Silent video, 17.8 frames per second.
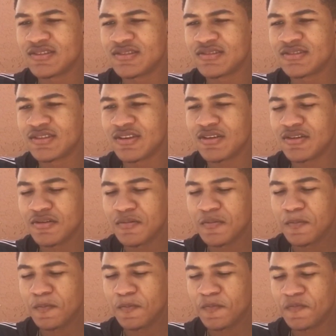So
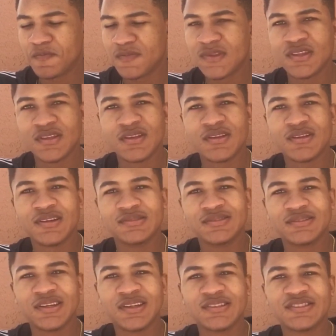it
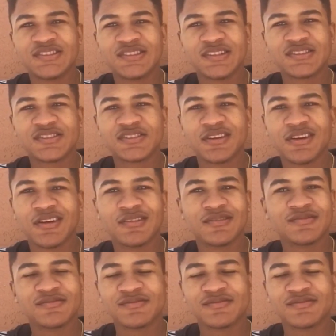says just start.